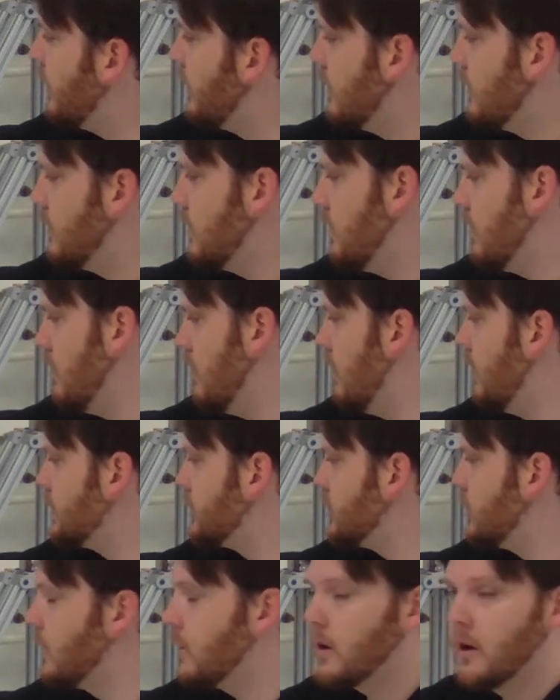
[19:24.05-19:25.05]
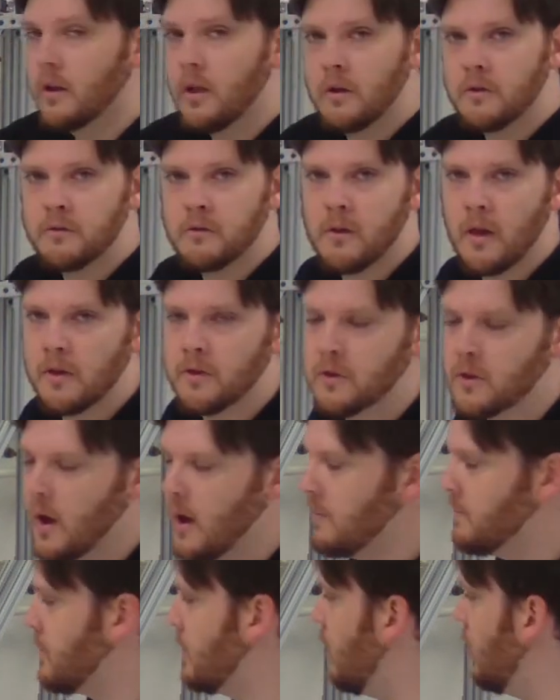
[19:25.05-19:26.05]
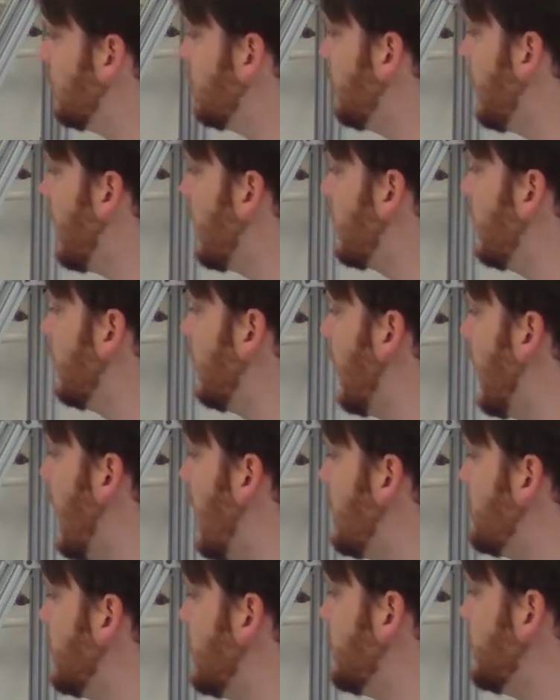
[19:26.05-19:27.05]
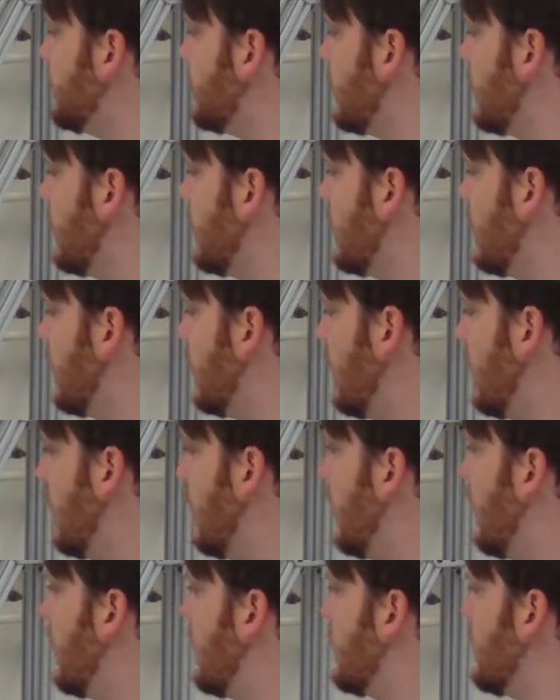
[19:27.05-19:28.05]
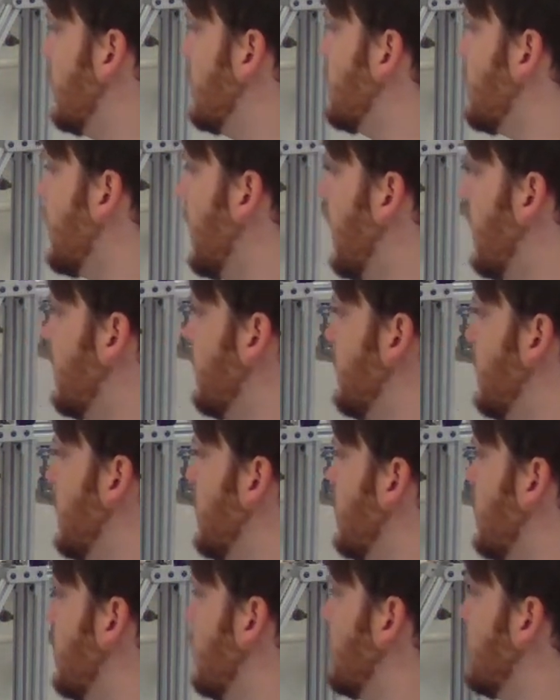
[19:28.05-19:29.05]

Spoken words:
It's a shortcut on your desktop called Rocket Lab, and inside of it